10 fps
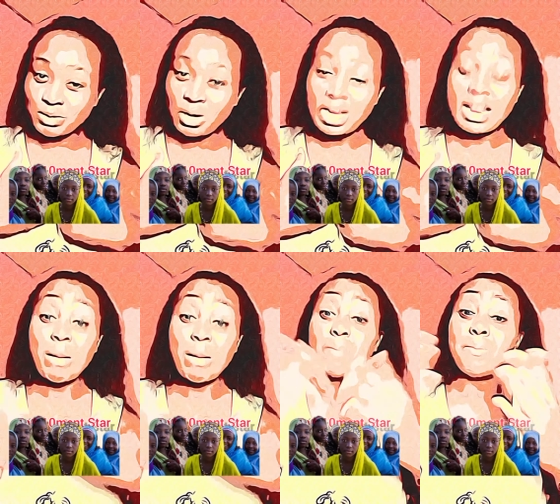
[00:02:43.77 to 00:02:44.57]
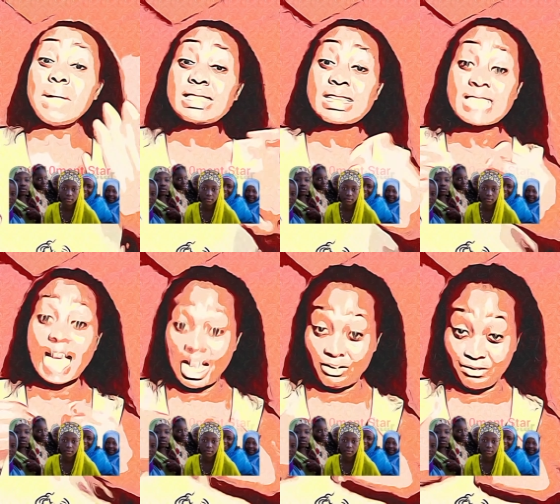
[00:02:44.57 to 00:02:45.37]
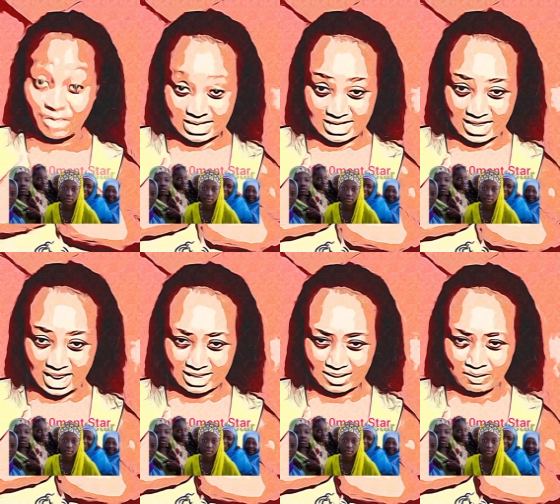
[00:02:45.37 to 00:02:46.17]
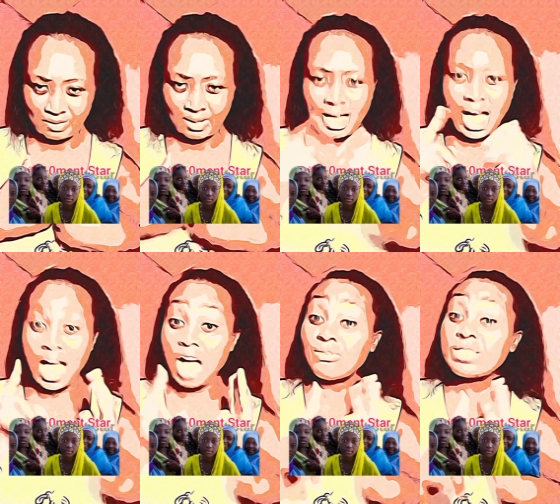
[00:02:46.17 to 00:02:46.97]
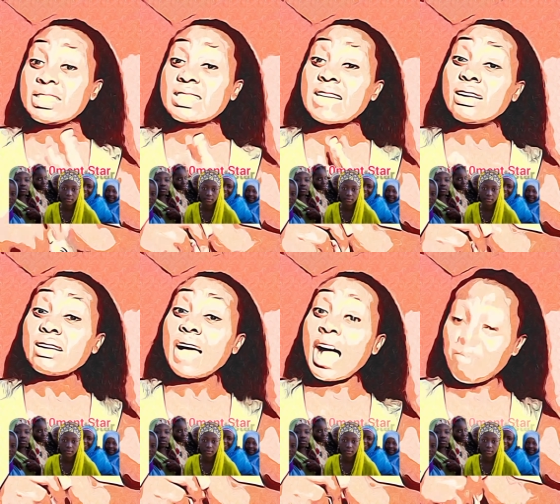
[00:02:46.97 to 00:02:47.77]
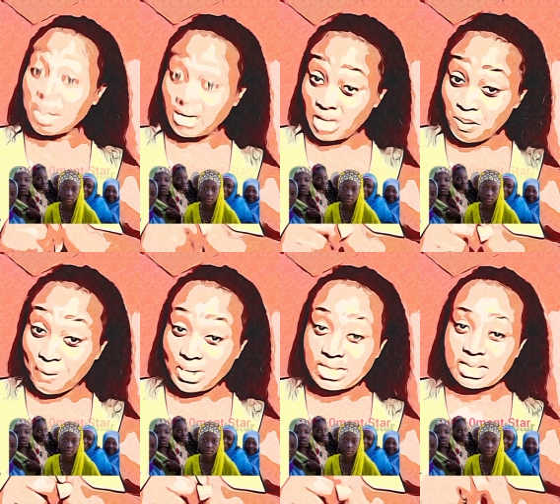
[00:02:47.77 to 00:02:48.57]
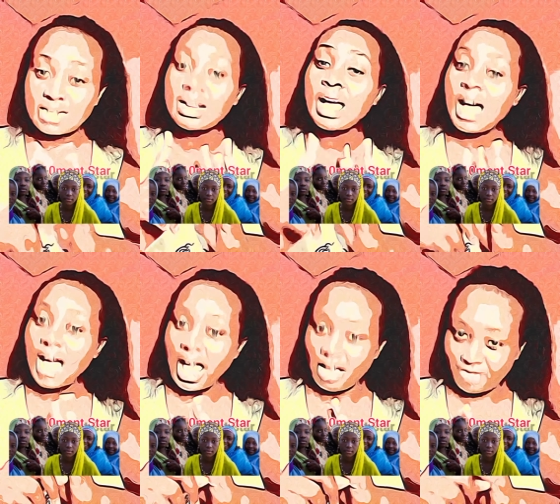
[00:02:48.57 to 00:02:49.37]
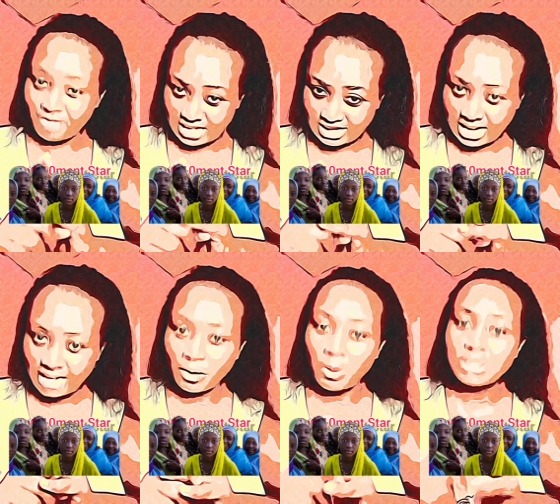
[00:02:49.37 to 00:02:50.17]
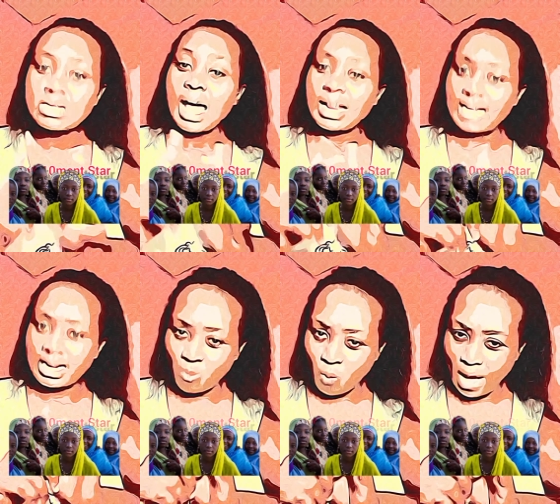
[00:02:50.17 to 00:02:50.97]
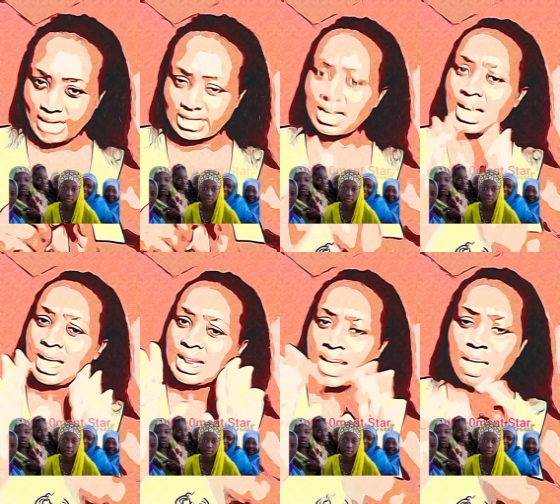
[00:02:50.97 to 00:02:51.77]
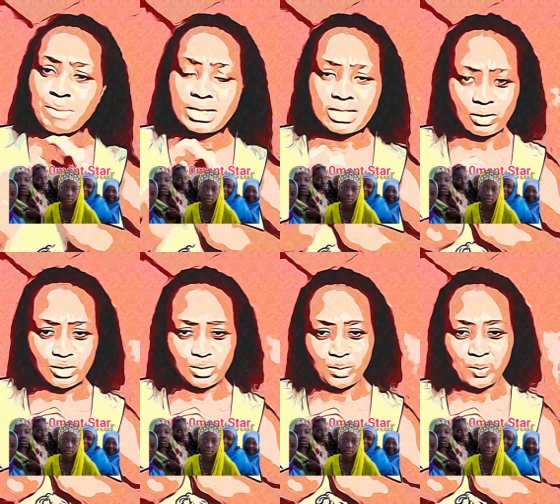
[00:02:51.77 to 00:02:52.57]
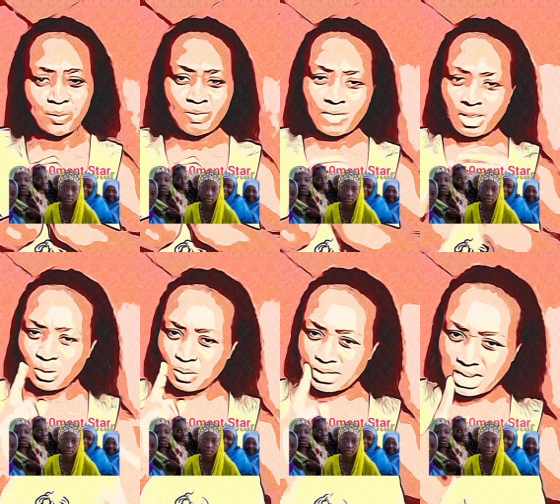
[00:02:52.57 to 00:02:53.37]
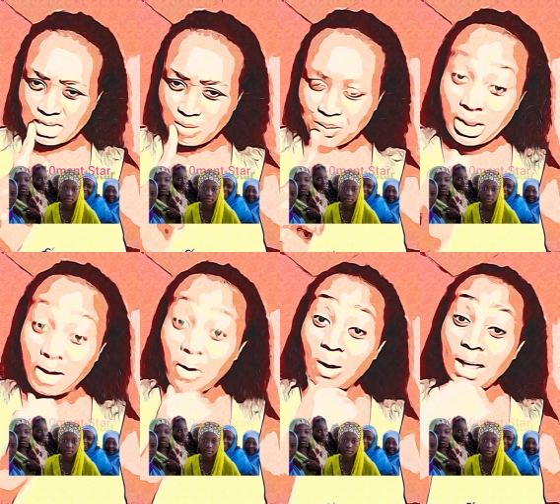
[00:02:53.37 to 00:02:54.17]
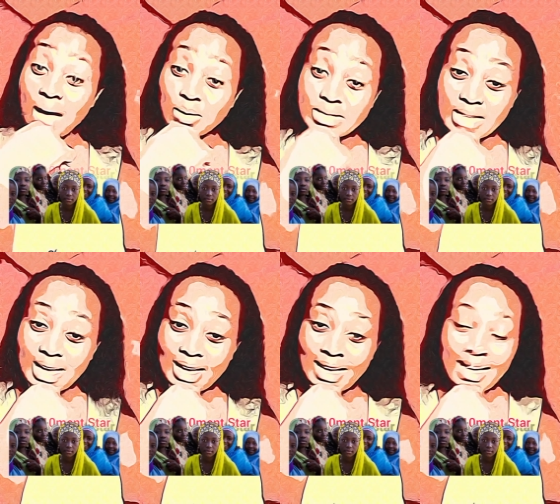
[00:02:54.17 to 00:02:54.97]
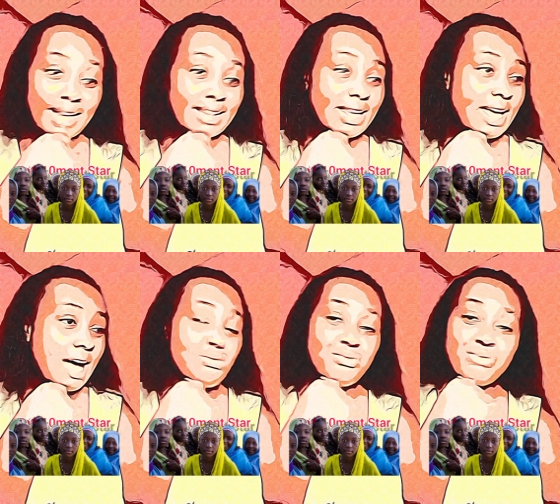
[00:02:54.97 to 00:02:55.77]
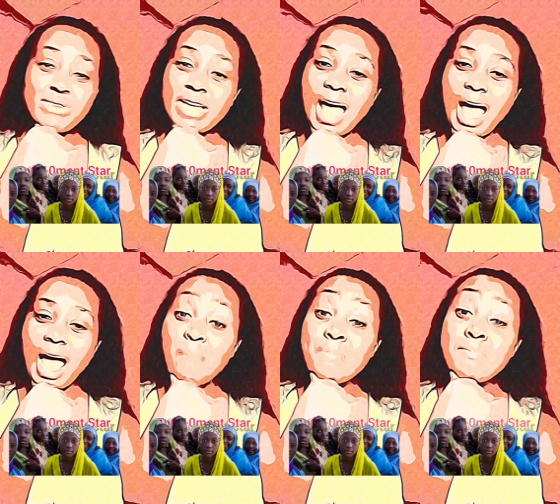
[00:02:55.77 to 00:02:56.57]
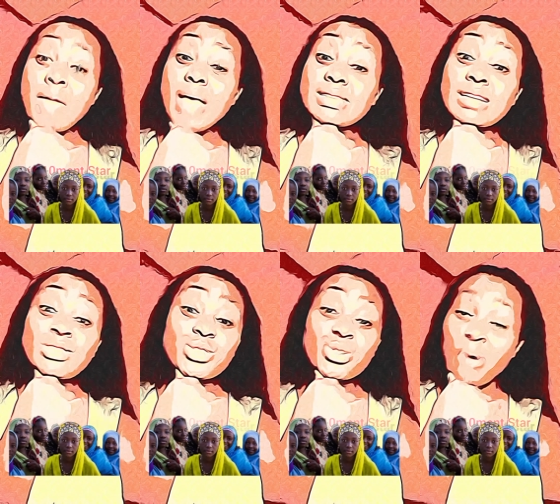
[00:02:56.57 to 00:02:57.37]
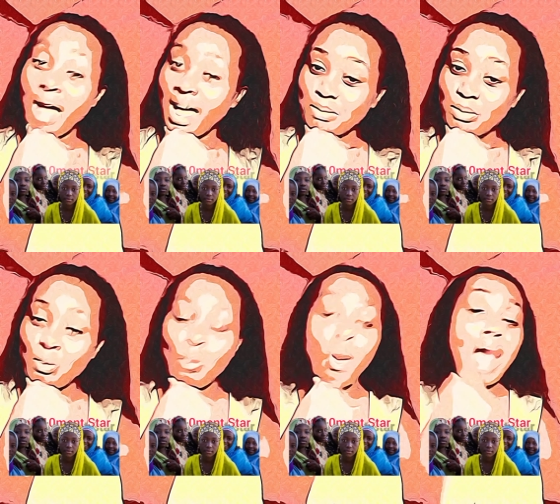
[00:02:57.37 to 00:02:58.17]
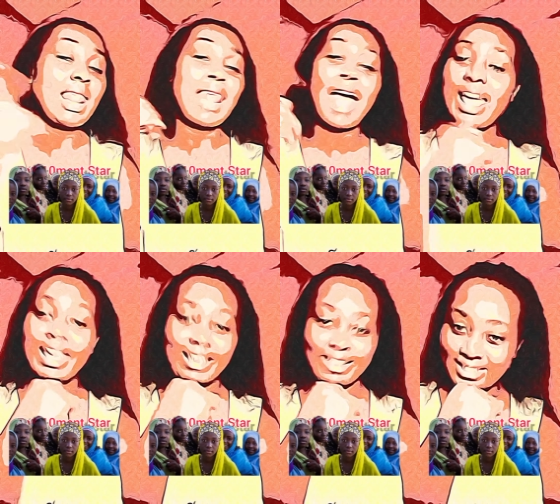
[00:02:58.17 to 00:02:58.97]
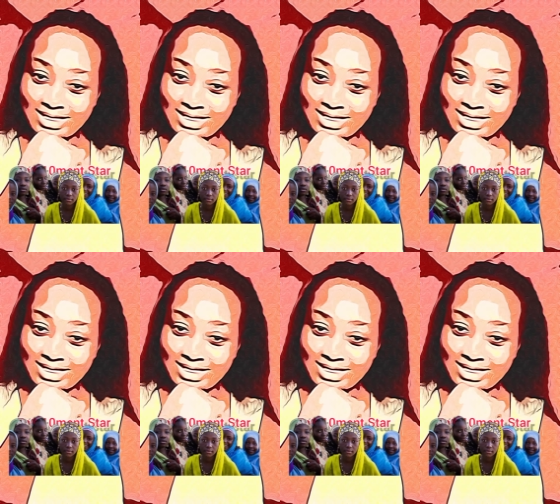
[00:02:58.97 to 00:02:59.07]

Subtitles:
I'm talking about the places I have visited. I'm an Igbo person. I have visited North and then the West. Now let me talk to you. You see these people they call Hausa. They are amazing tribe. Wallahi.